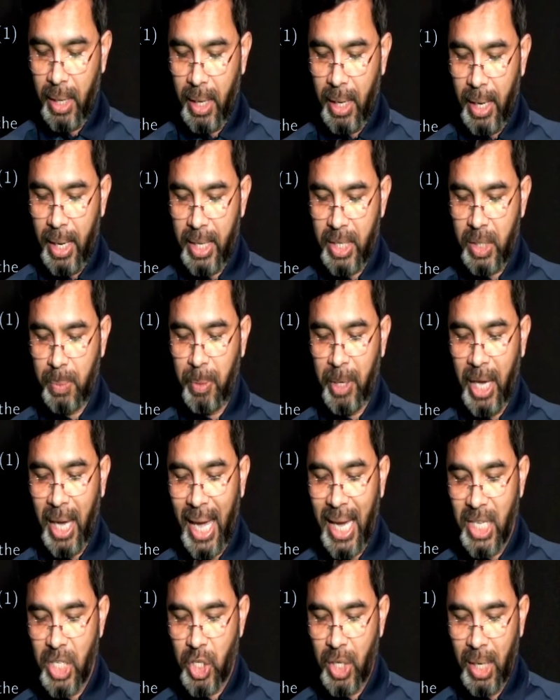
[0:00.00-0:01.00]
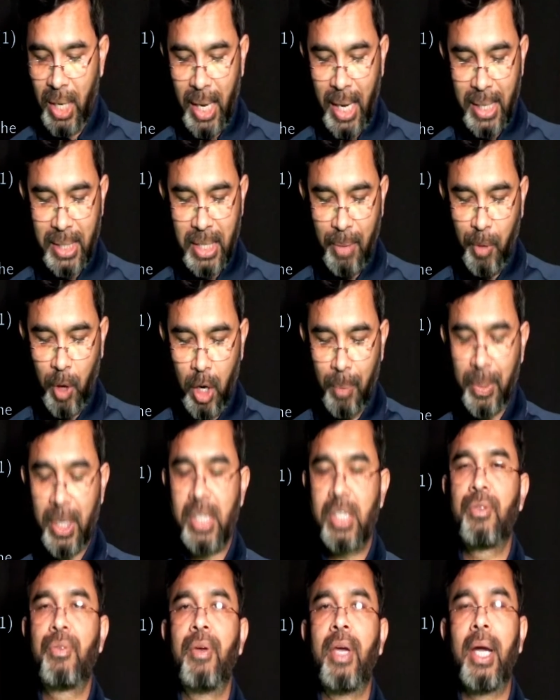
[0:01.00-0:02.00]
SPH as the volume of the
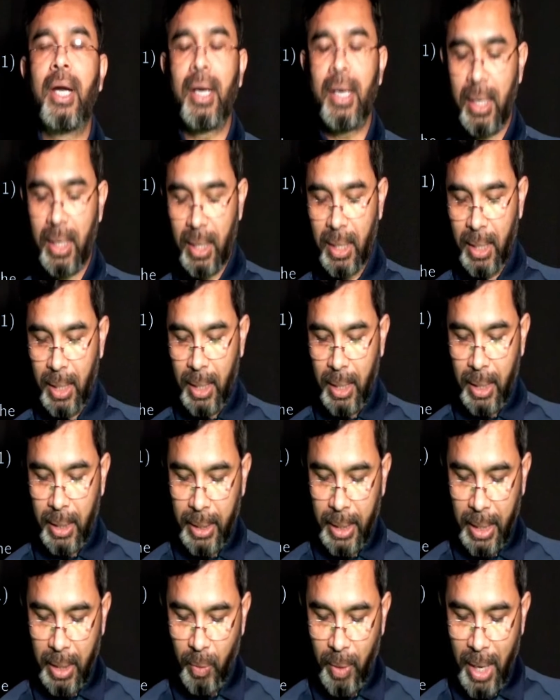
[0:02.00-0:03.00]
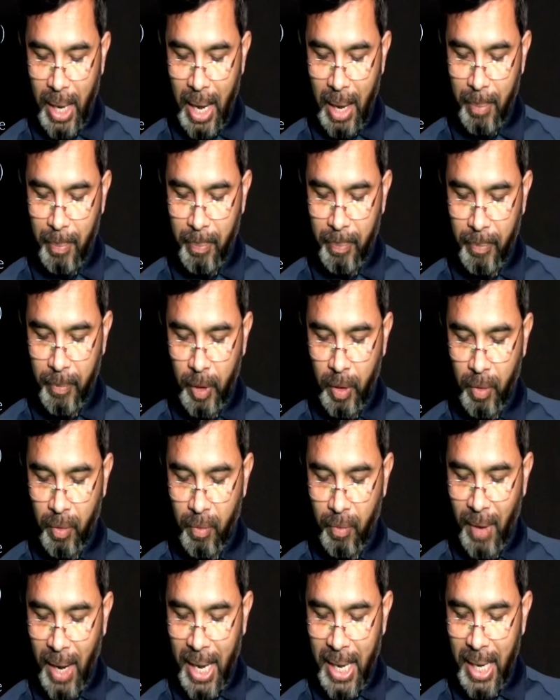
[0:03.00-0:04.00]
sphere, then we have
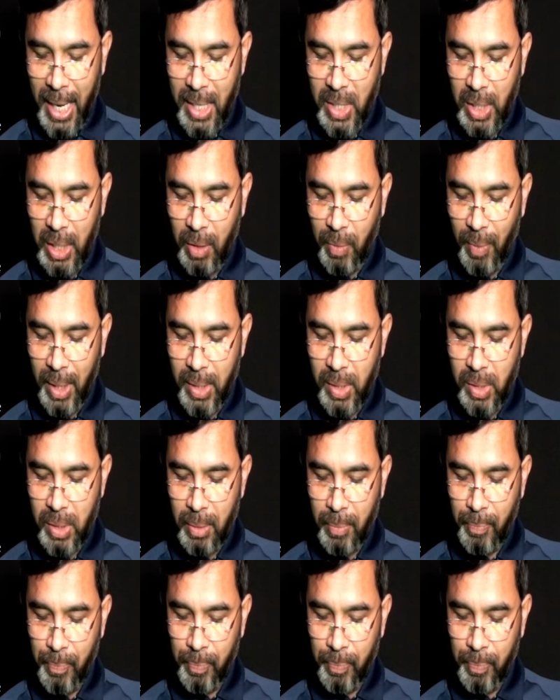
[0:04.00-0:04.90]
pi s equals